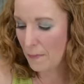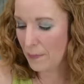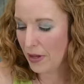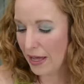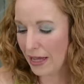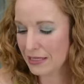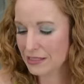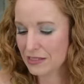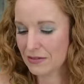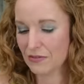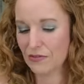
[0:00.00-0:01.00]

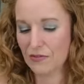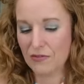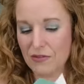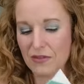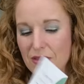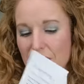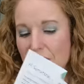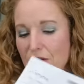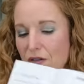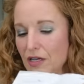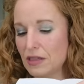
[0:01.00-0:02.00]
But
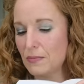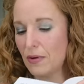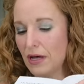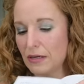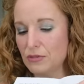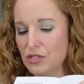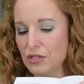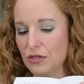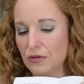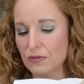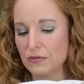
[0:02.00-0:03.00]
look at the bottom
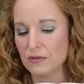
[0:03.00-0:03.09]
too.